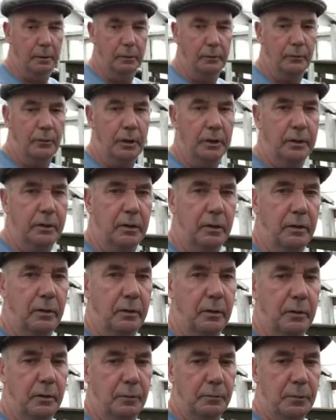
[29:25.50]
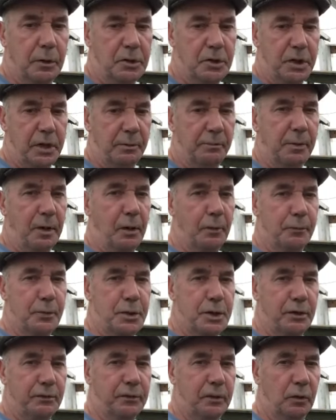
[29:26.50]
right. We've managed to get back up
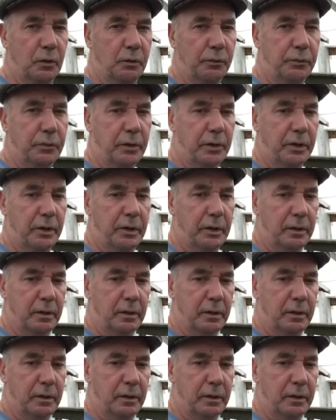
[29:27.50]
this afternoon for